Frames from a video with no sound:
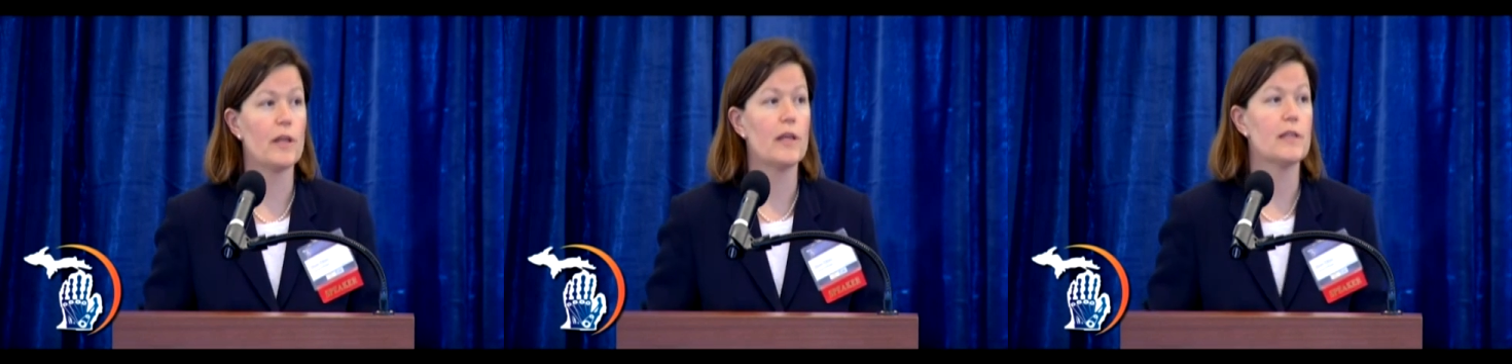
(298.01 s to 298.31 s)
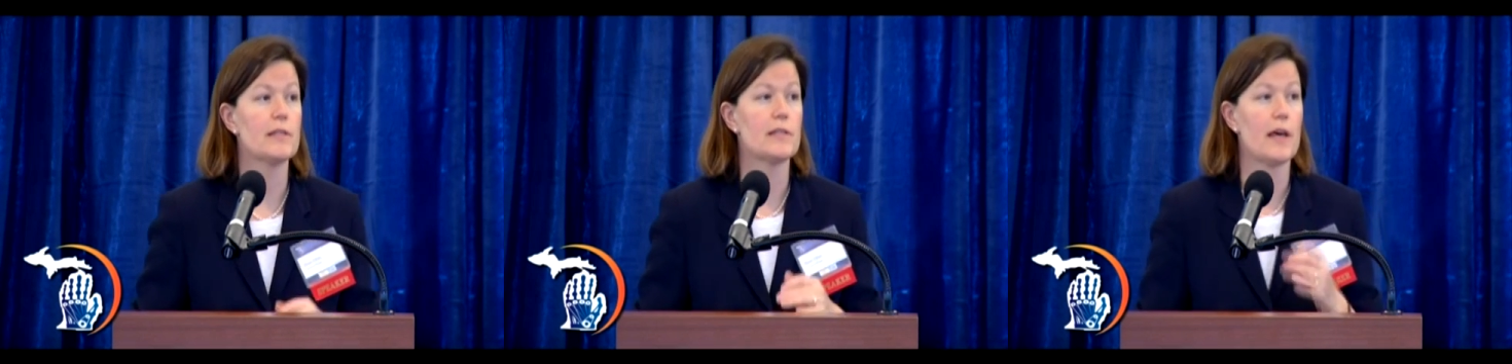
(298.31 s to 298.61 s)

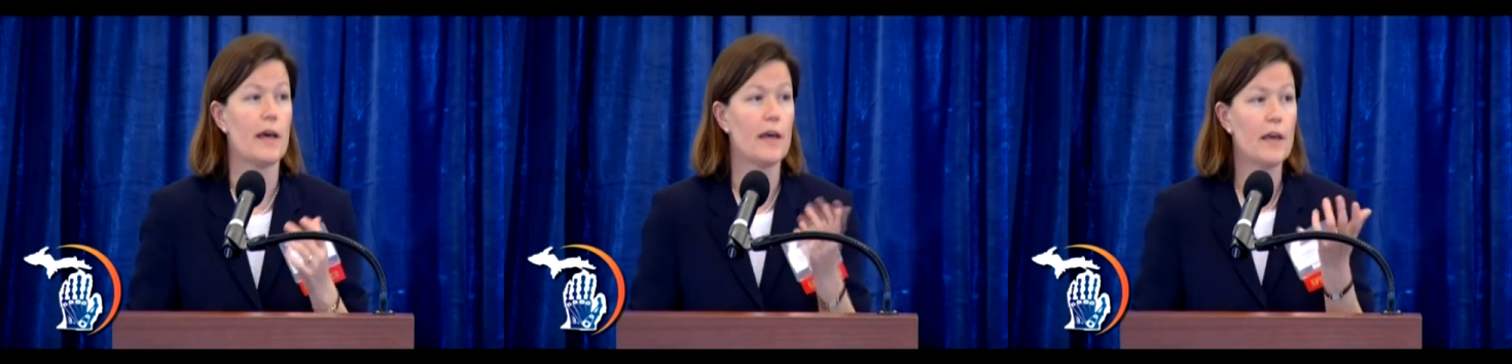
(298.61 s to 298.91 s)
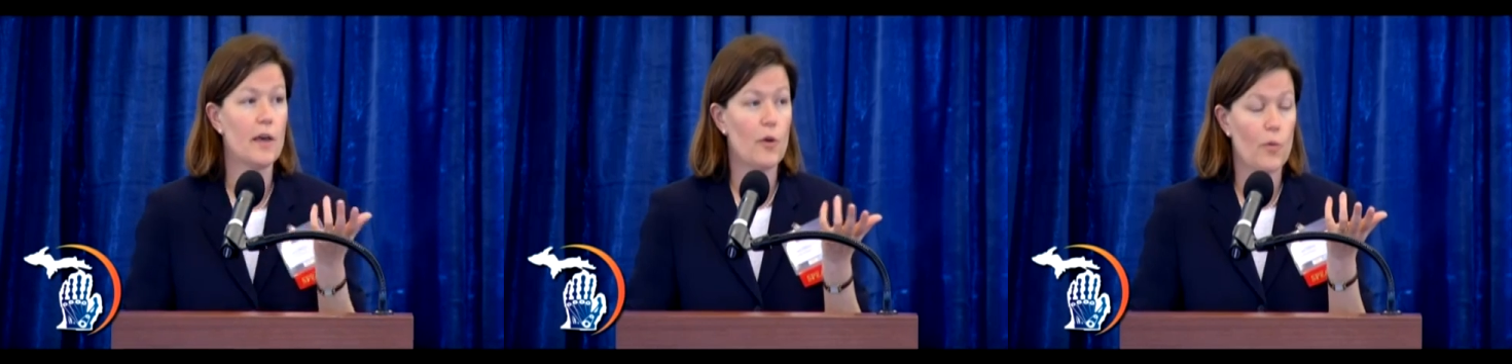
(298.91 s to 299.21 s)
He's
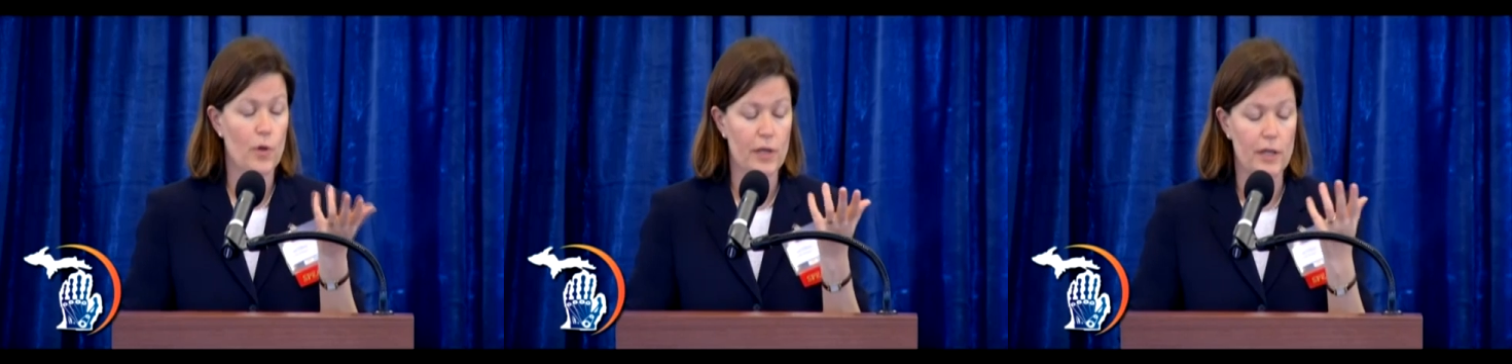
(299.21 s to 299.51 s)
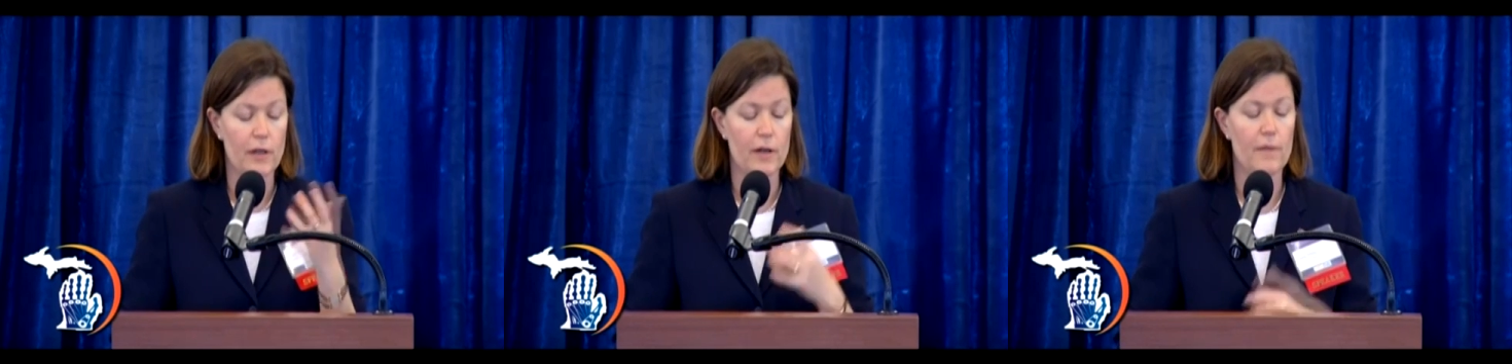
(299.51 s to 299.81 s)

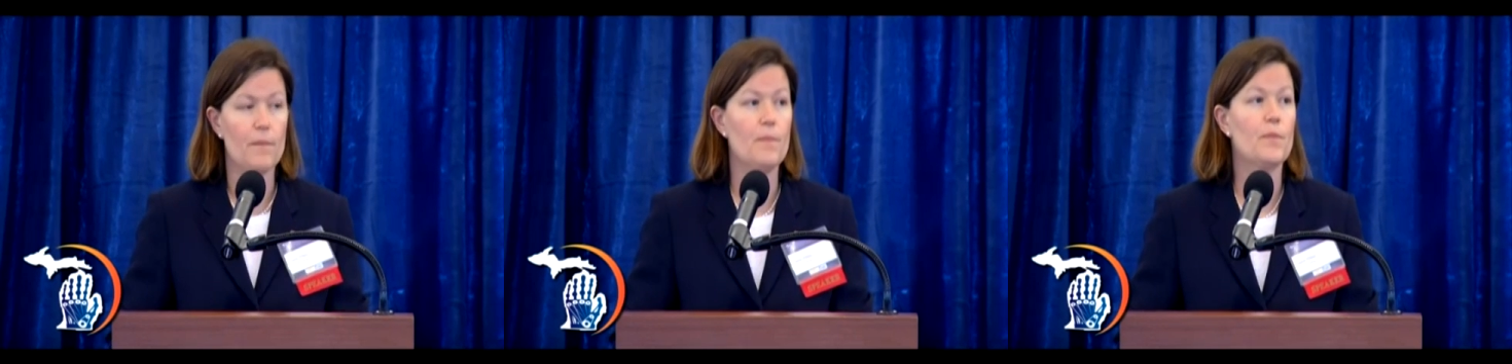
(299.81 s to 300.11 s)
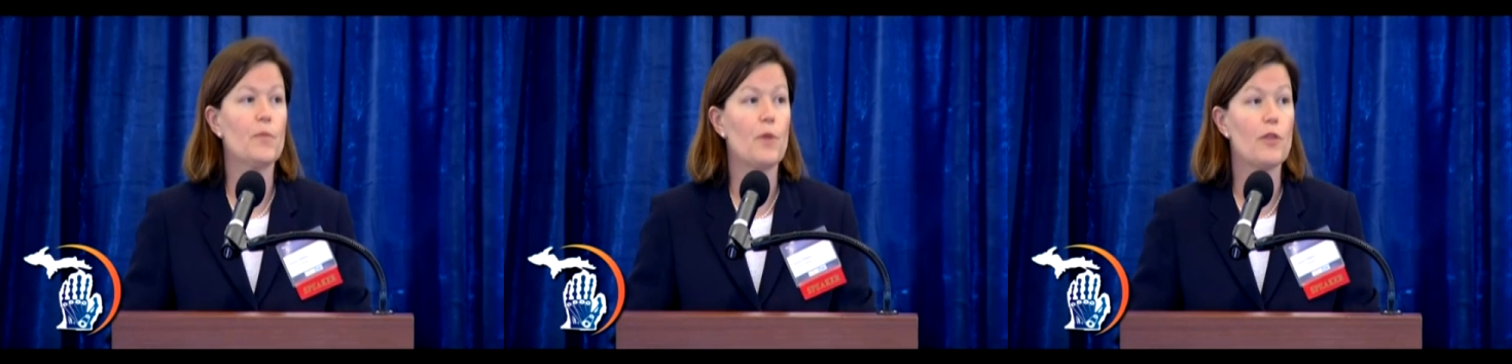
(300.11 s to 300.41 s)
working
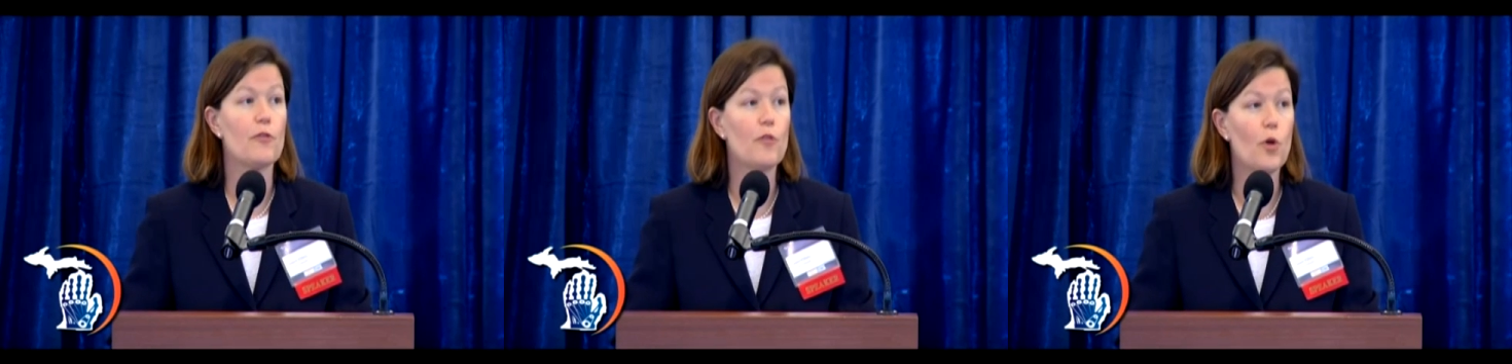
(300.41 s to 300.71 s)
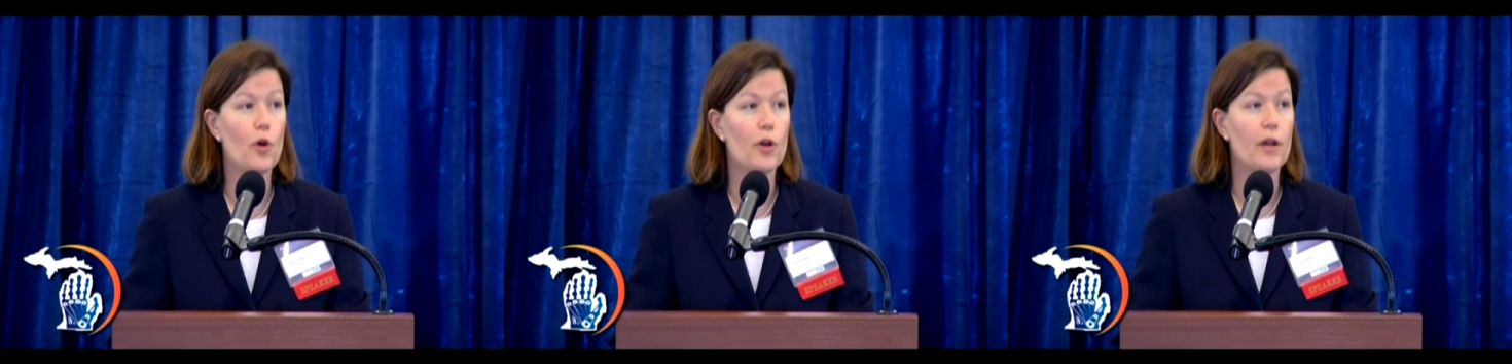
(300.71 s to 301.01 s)
with
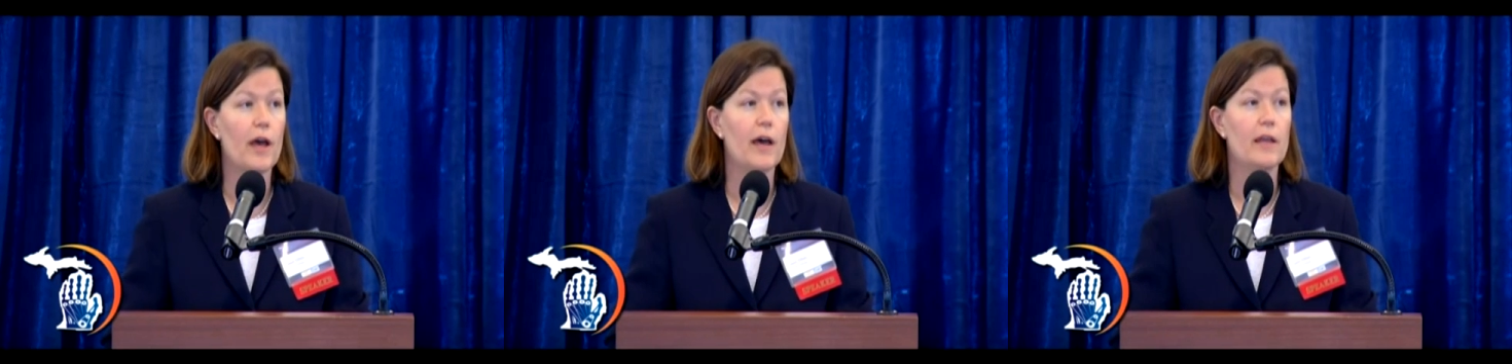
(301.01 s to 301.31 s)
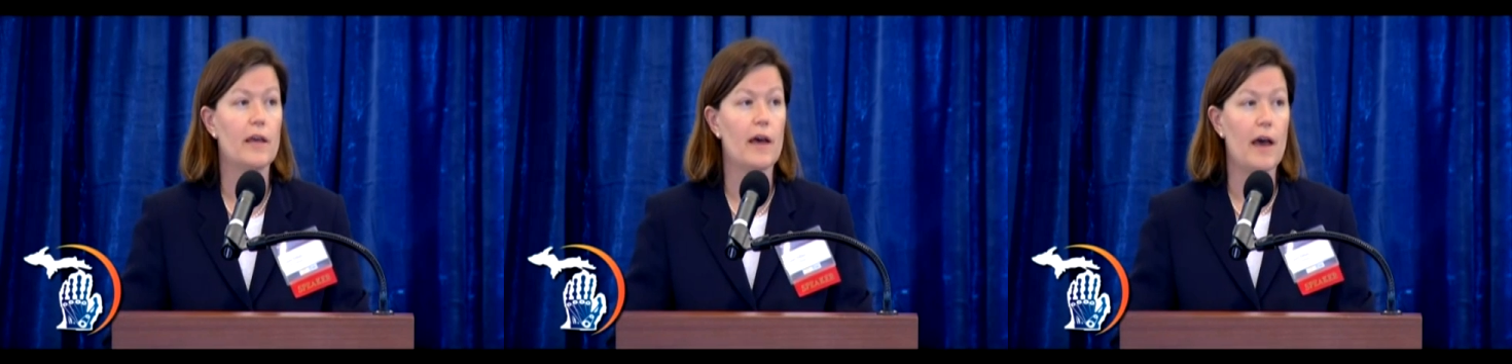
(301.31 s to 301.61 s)
Ford on
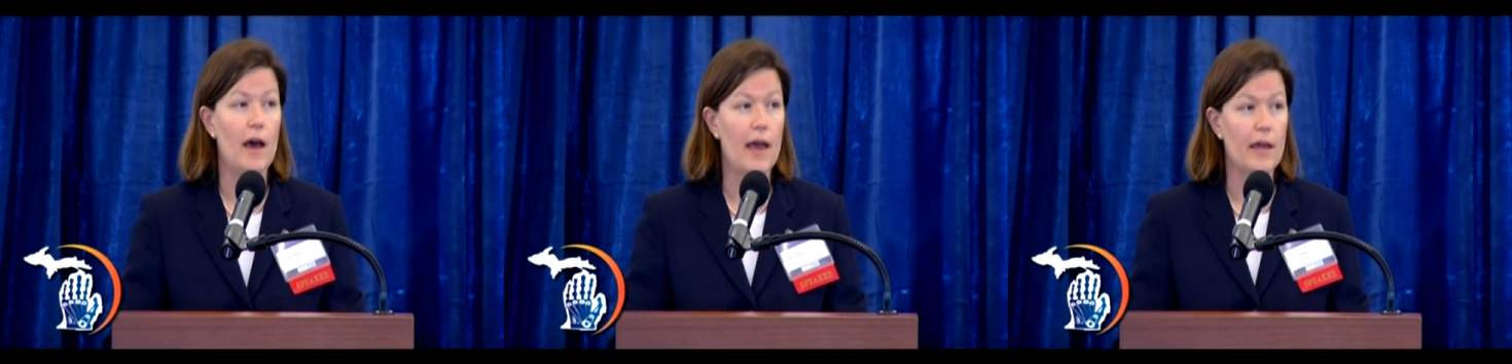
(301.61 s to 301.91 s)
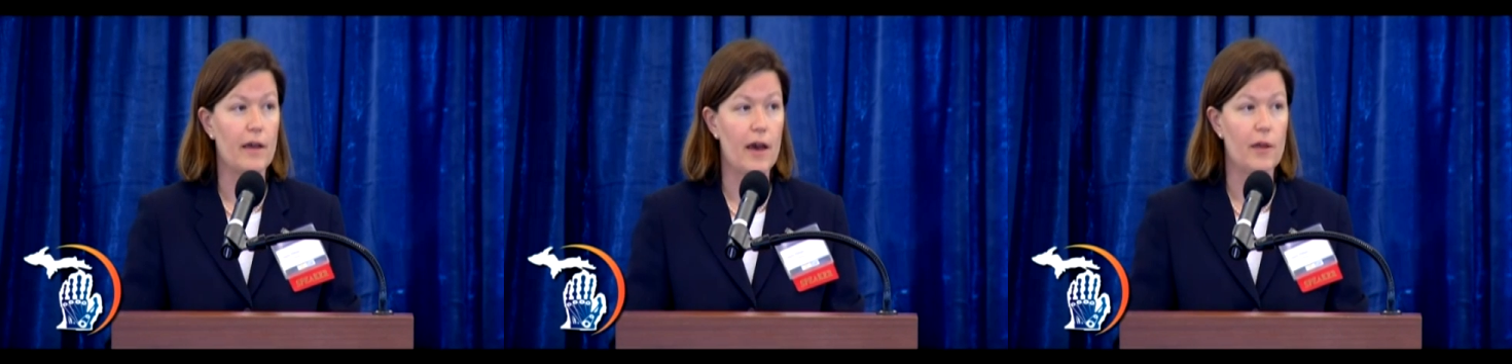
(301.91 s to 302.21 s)

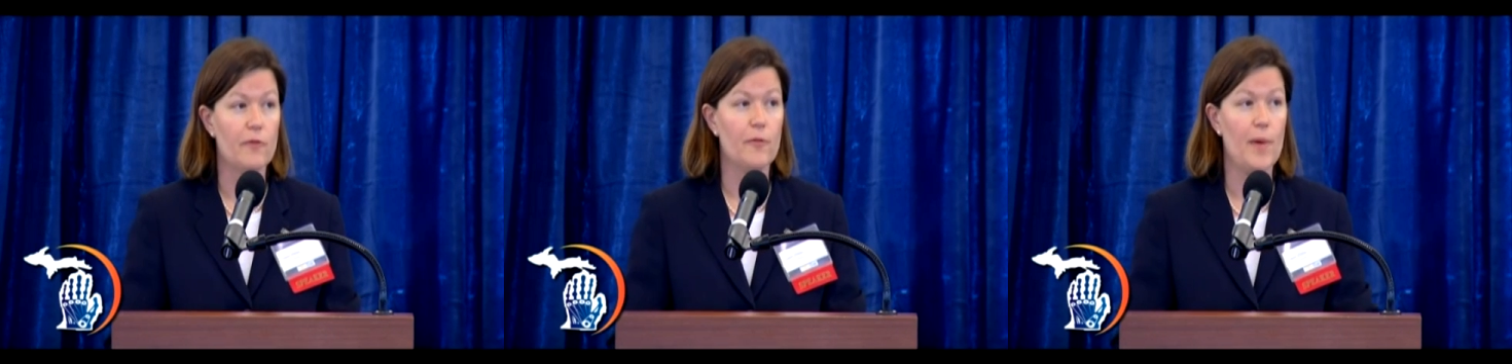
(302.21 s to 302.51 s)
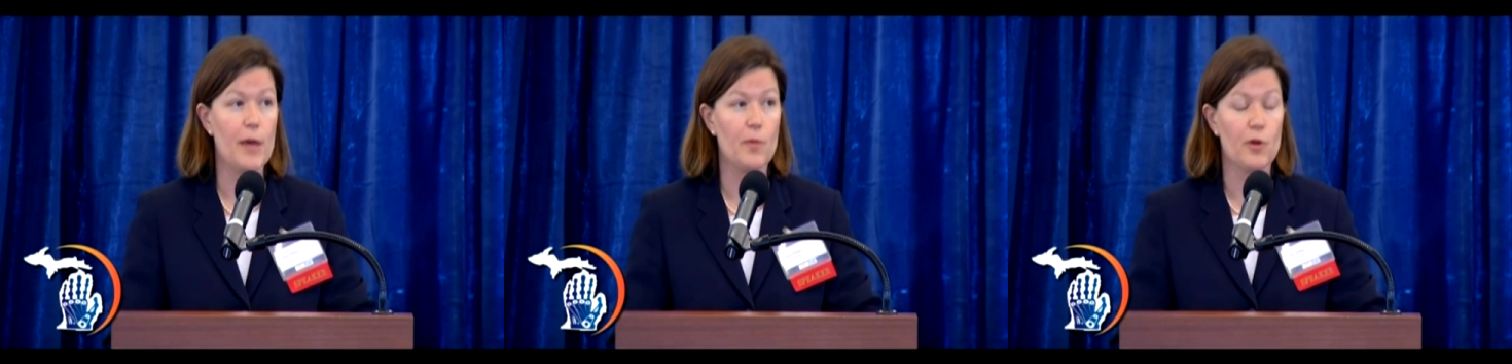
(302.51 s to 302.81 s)

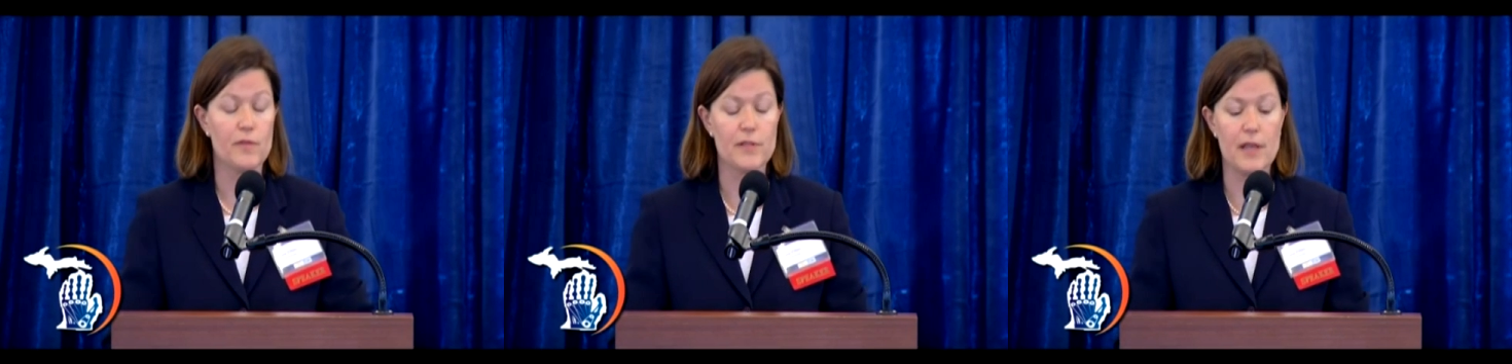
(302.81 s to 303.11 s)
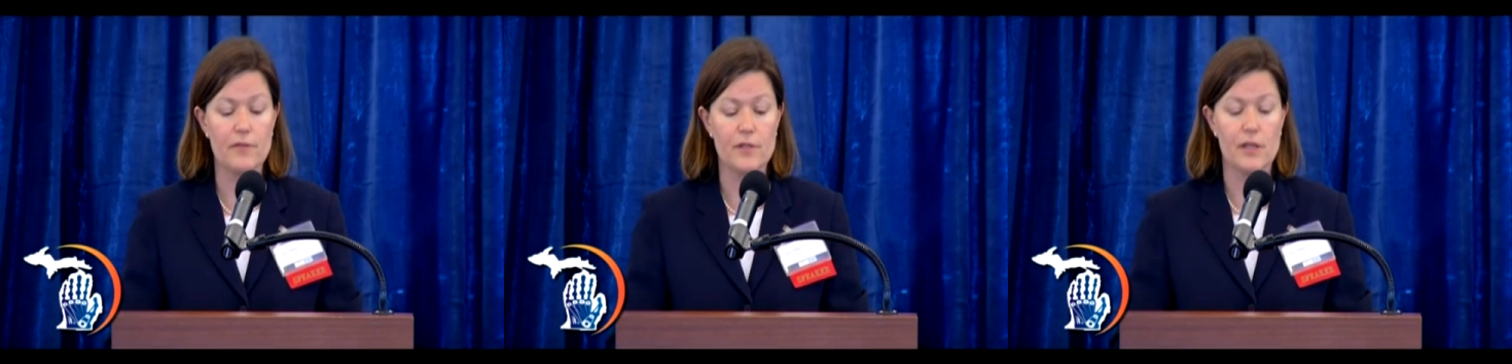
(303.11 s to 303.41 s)
automotive
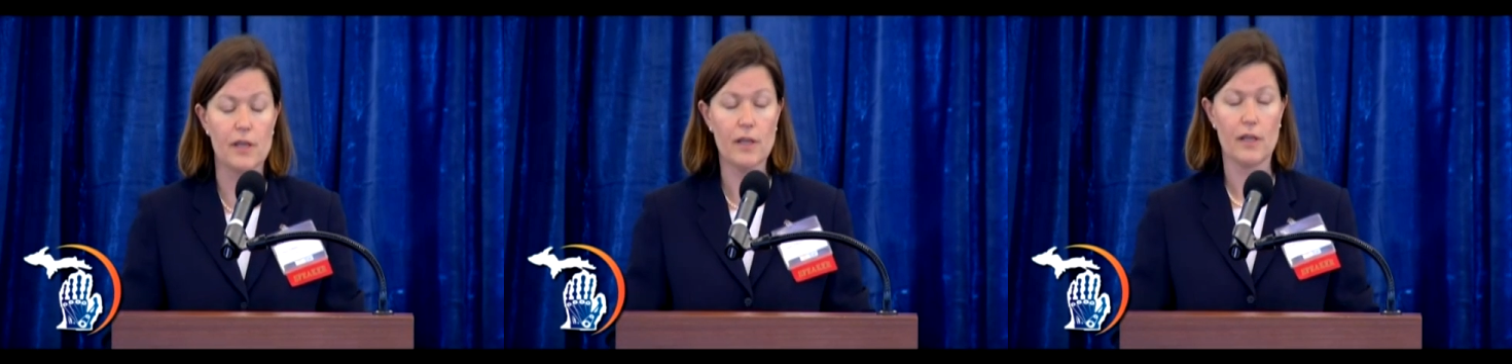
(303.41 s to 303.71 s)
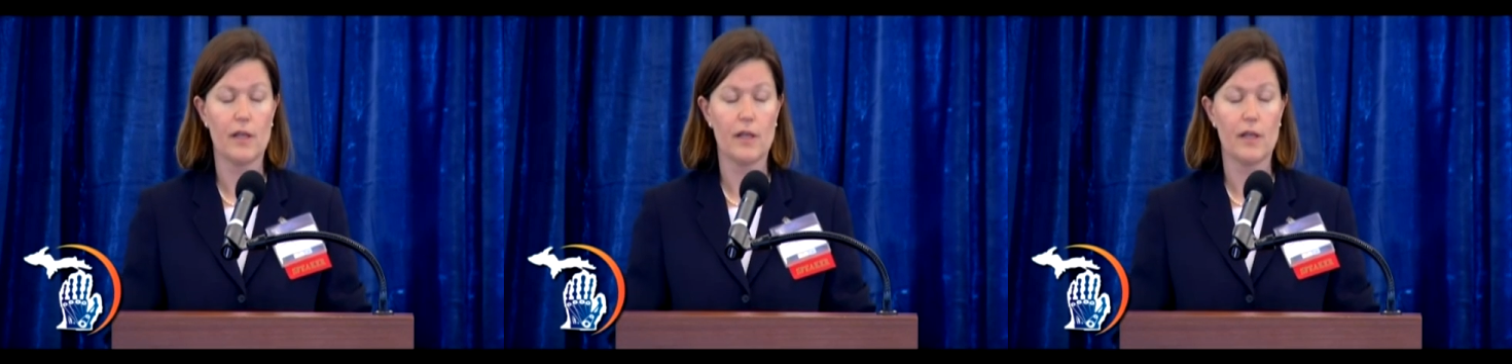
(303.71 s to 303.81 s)
safety